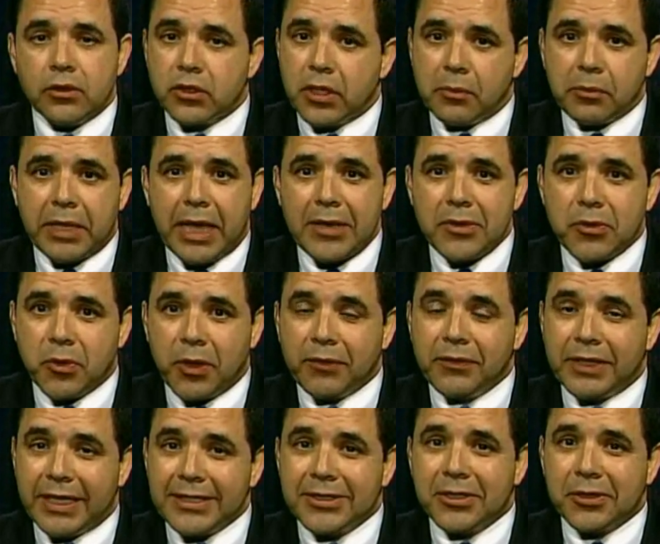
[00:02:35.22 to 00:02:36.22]
Sometimes
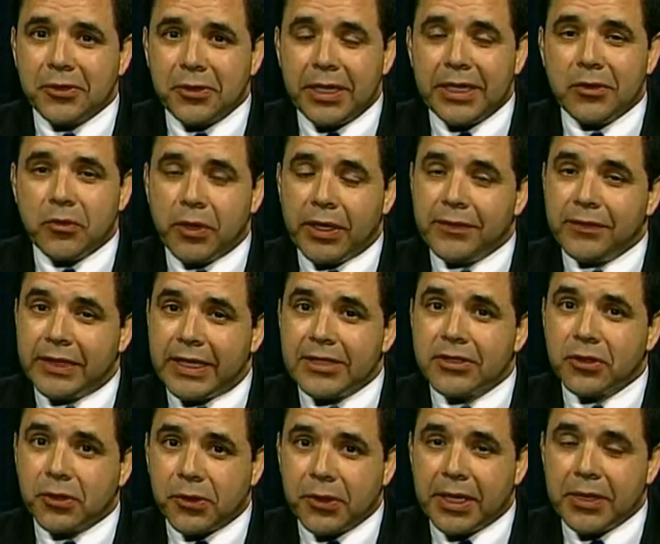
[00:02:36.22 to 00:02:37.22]
we've disagreed. We've
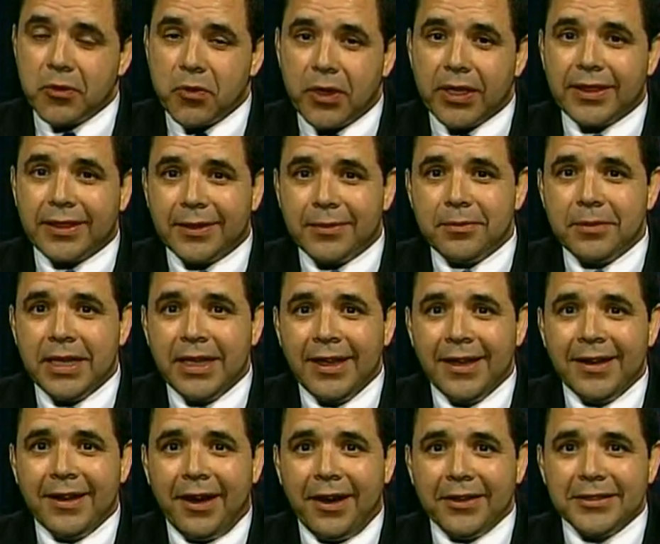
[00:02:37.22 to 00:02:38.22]
disagreed with them
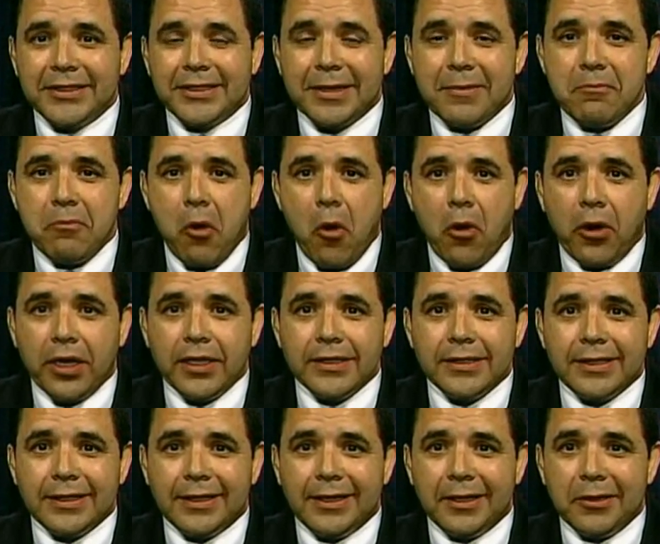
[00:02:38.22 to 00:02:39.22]
on some
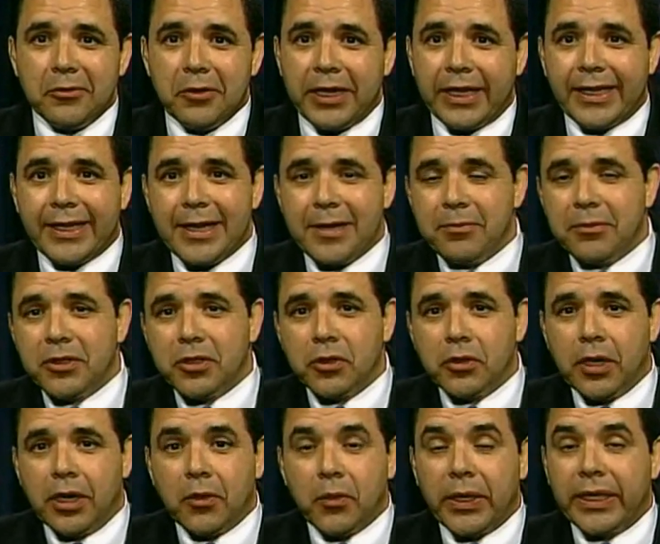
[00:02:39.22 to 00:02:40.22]
points when it came
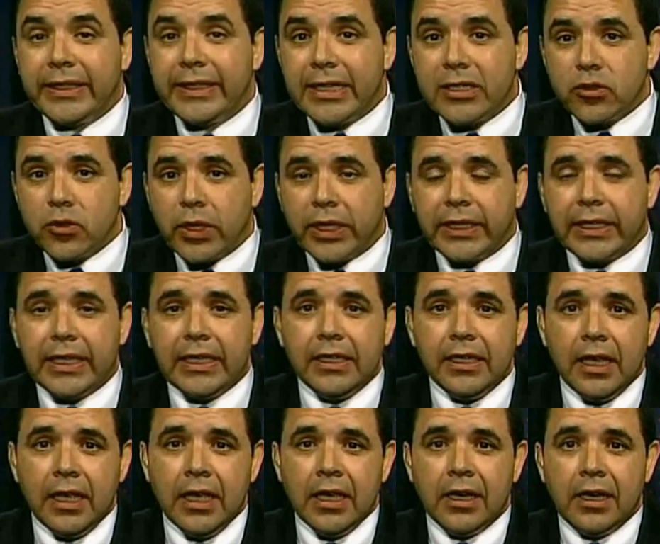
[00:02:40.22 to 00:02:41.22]
to
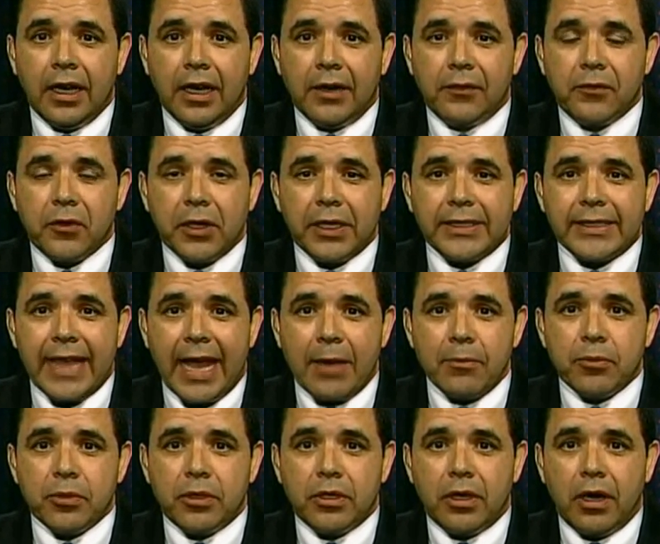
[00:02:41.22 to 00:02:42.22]
redistricting, for
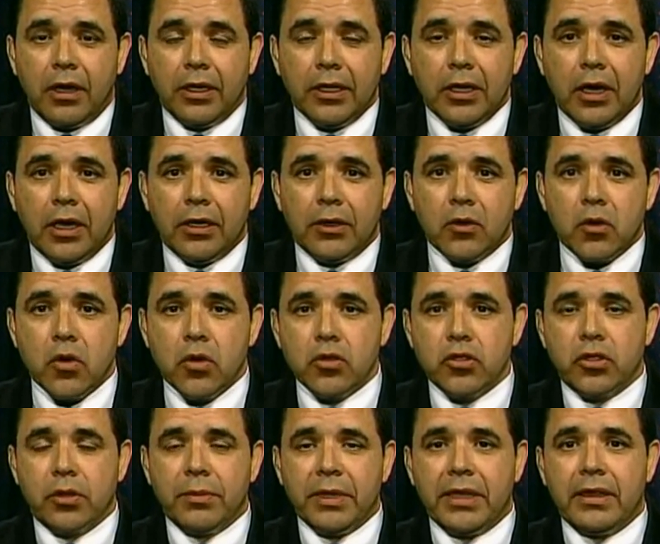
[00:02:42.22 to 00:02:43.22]
example, on
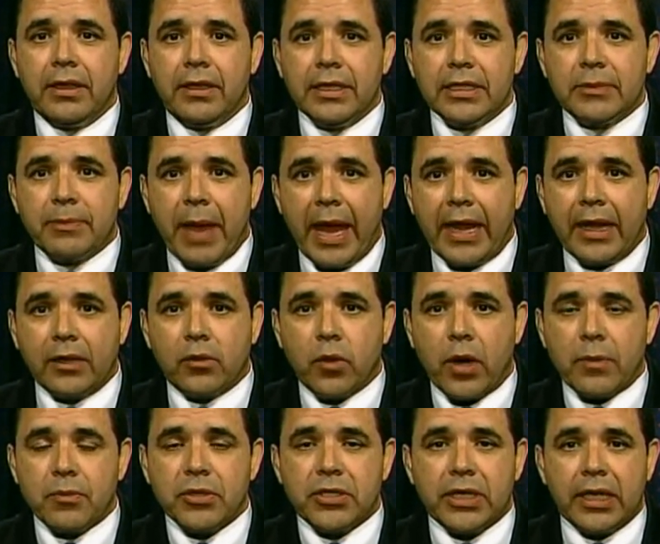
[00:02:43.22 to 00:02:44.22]
who should be the
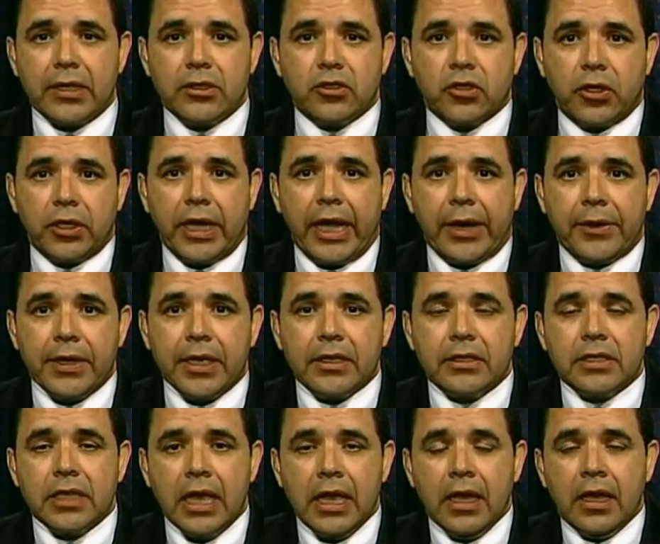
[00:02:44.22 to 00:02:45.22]
Hispanic represented in certain
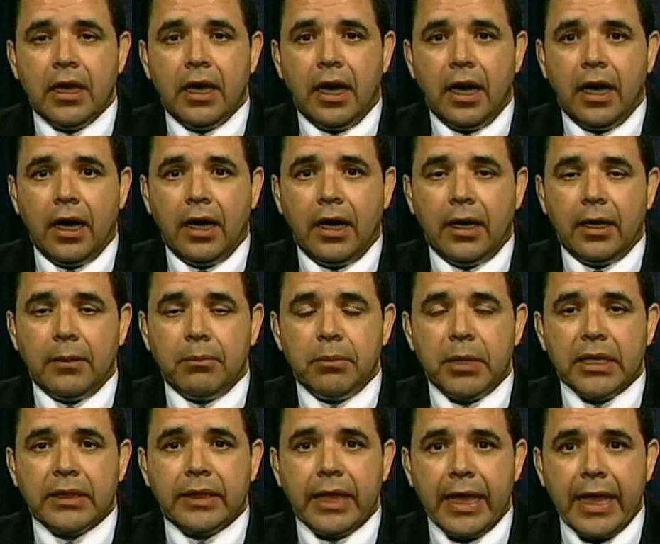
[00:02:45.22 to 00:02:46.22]
areas.
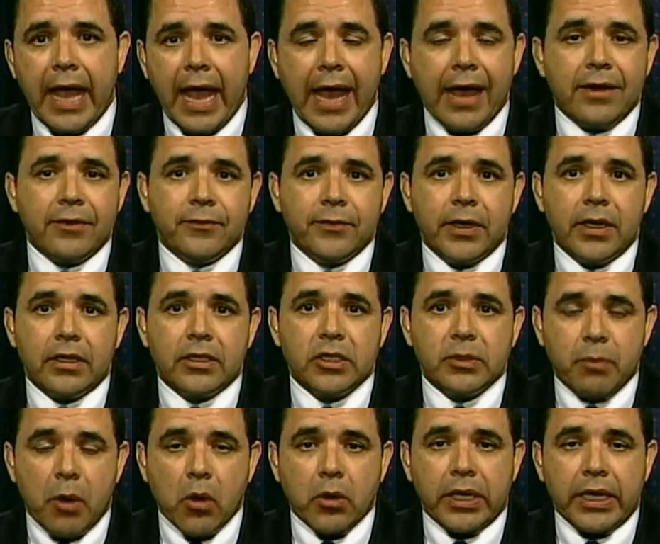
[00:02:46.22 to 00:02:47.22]
But they
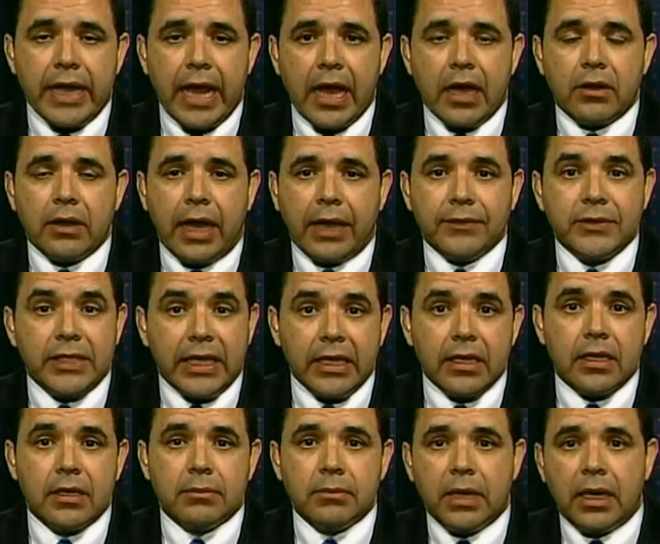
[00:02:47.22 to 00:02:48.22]
have spoken out. I've
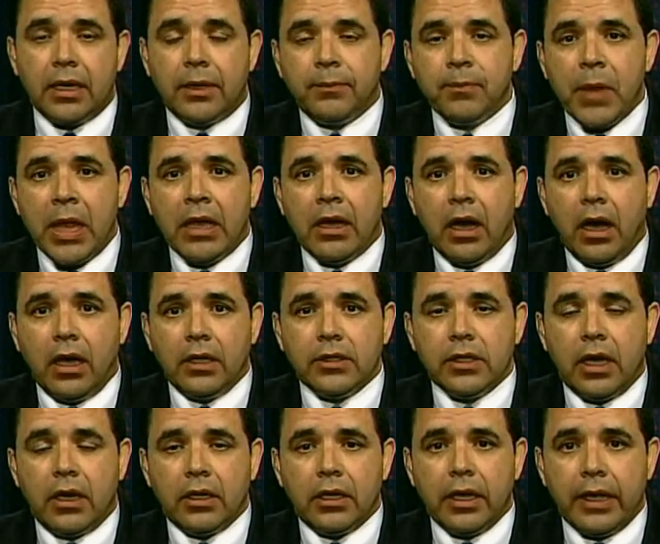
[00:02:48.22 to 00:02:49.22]
seen them
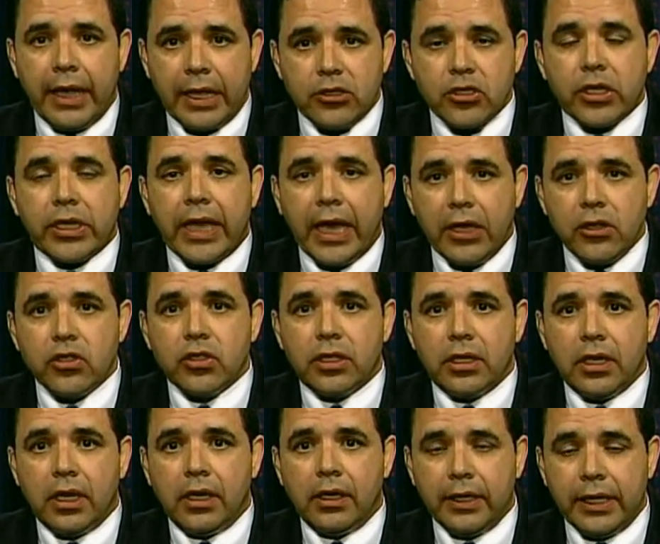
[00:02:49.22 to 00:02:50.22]
on
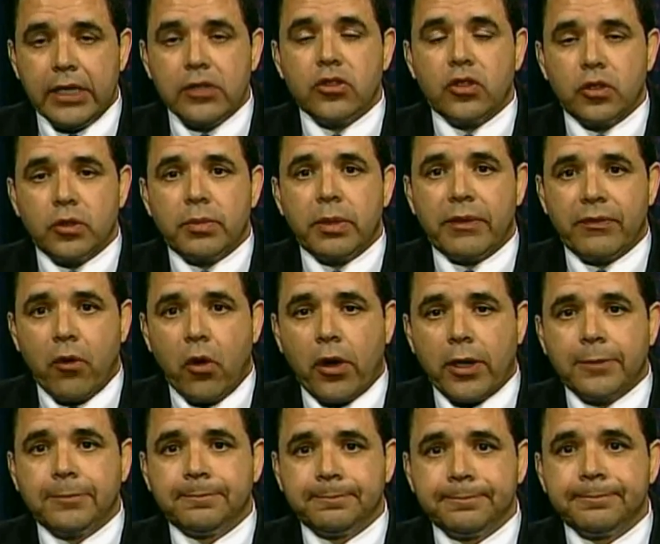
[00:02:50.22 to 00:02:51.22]
education issues
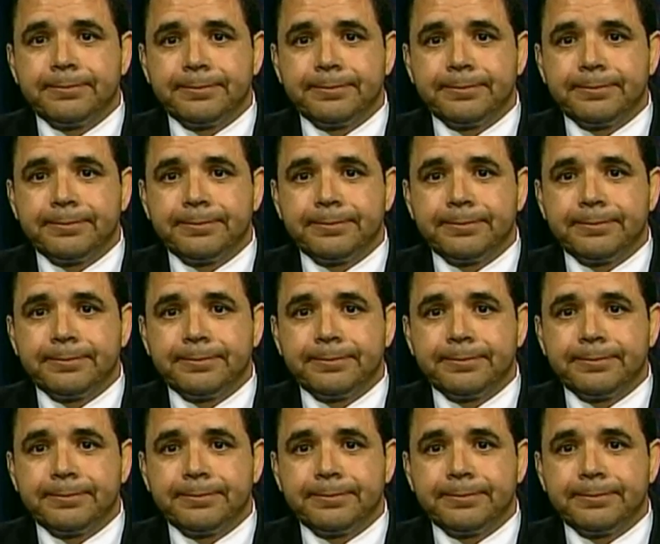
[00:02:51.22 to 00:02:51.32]
before.